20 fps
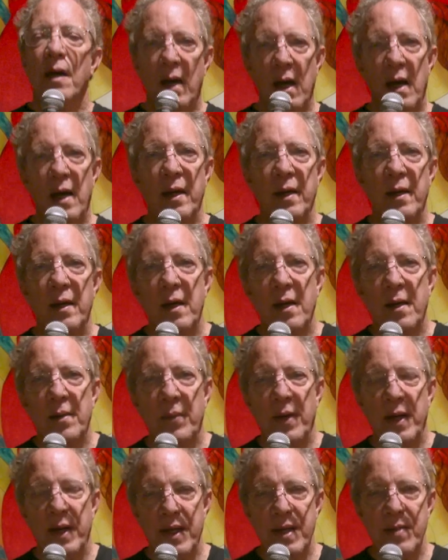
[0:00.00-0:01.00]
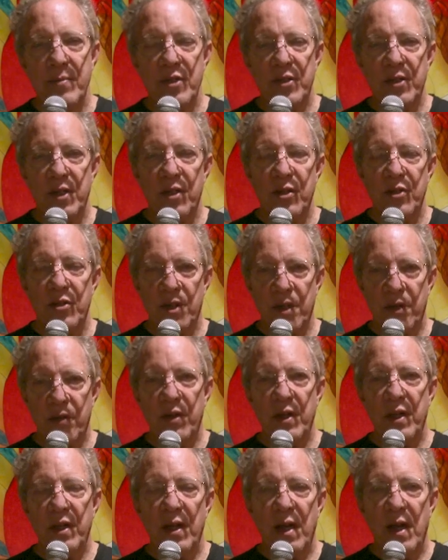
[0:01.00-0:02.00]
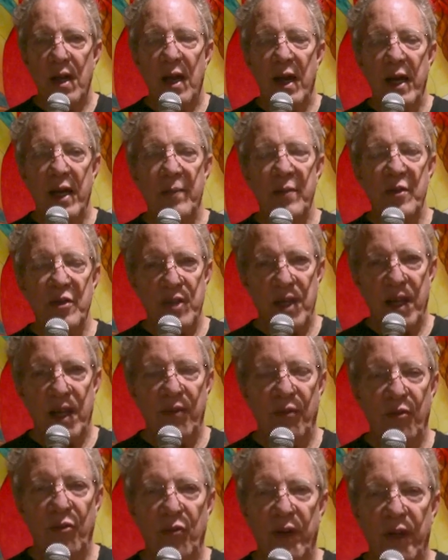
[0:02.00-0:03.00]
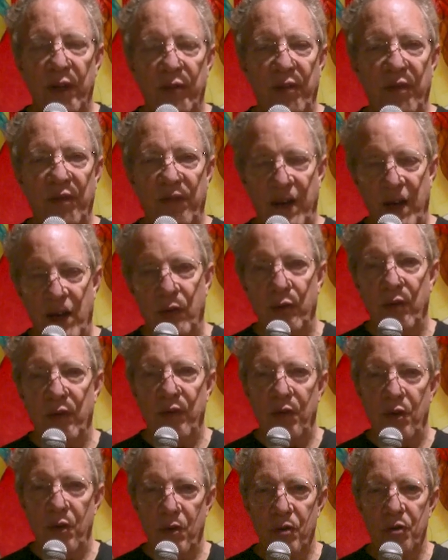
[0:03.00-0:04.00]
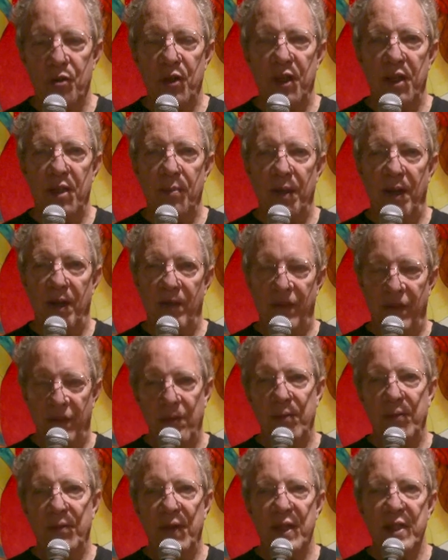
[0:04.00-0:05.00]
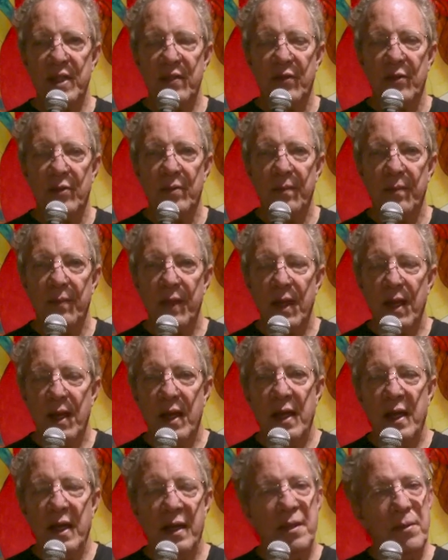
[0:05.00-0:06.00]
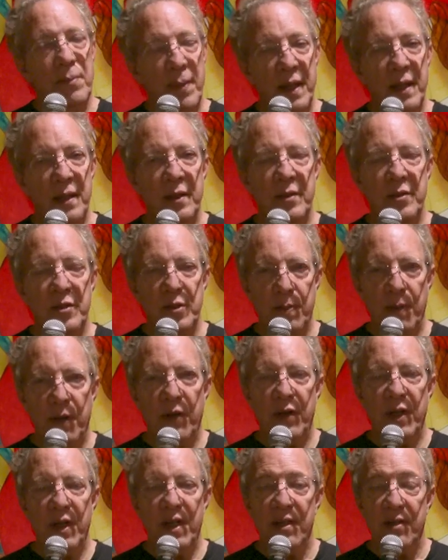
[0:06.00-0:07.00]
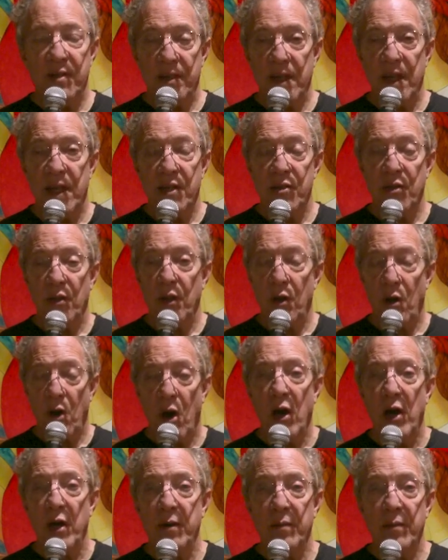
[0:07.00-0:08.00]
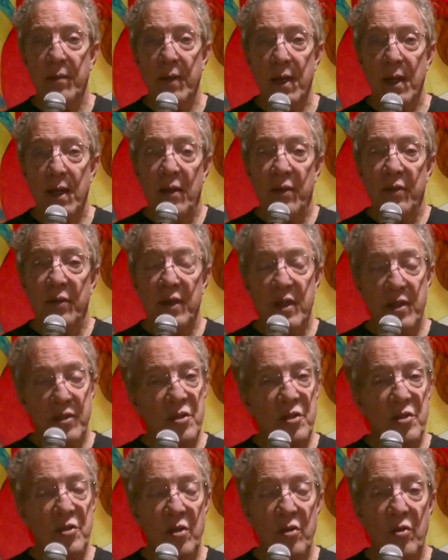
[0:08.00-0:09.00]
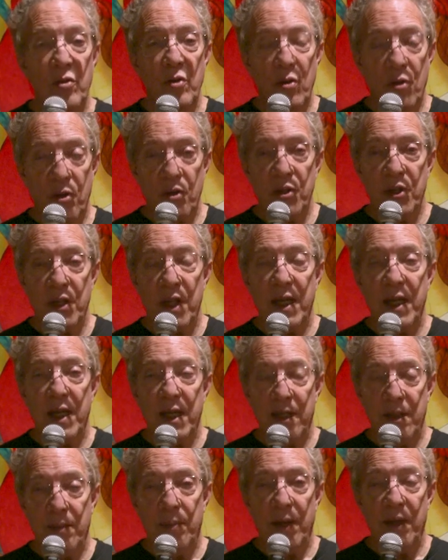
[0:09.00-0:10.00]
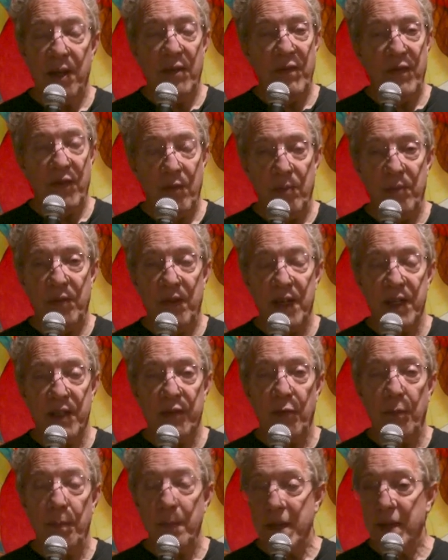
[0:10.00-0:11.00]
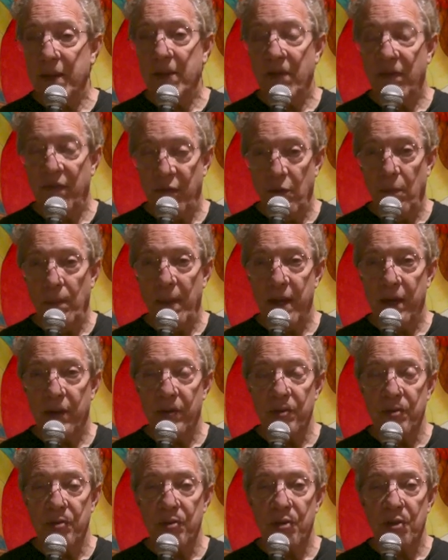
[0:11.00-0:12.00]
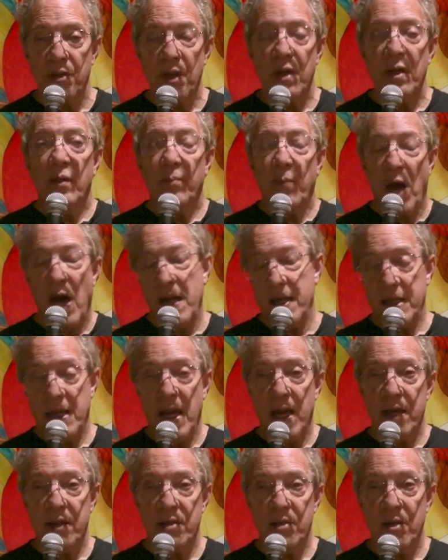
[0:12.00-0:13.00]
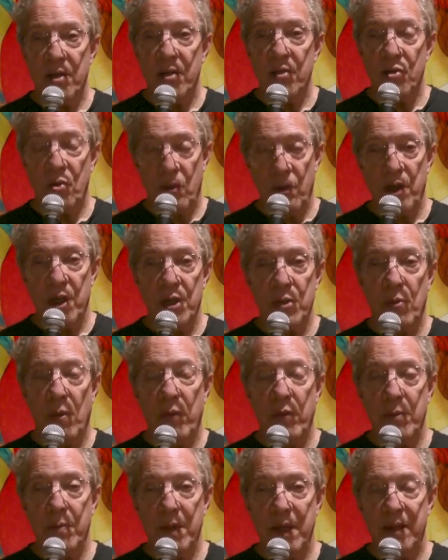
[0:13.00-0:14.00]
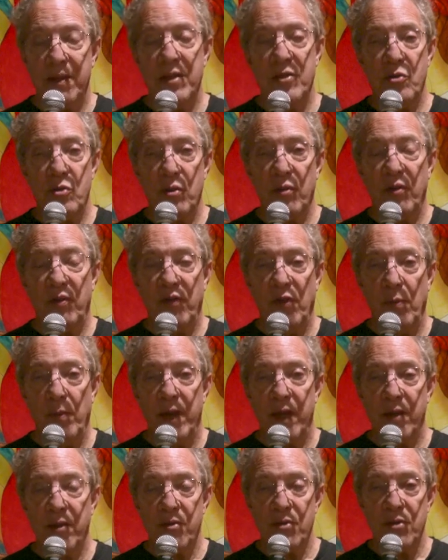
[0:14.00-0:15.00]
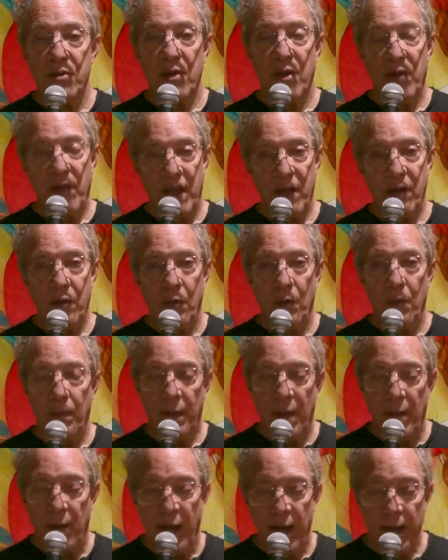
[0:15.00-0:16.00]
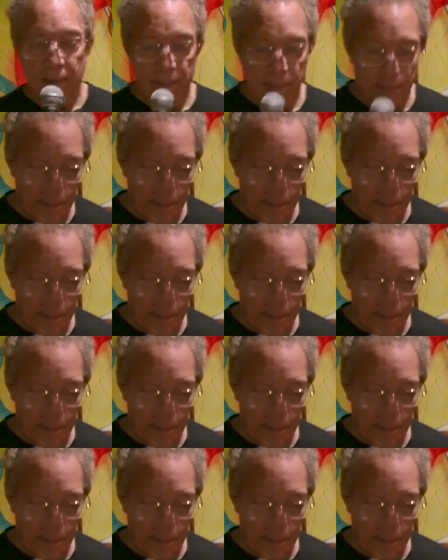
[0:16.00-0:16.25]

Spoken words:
Hi, my name is Dennis Seary. I am Executive Director and Founder of the New York City Independent Film Festival, Independent in Spirit, International at Heart, and this is the New York City Independent Film Festival Meet the Filmmakers podcast. Join us while we meet this year's filmmakers. Thank you. Bye-bye.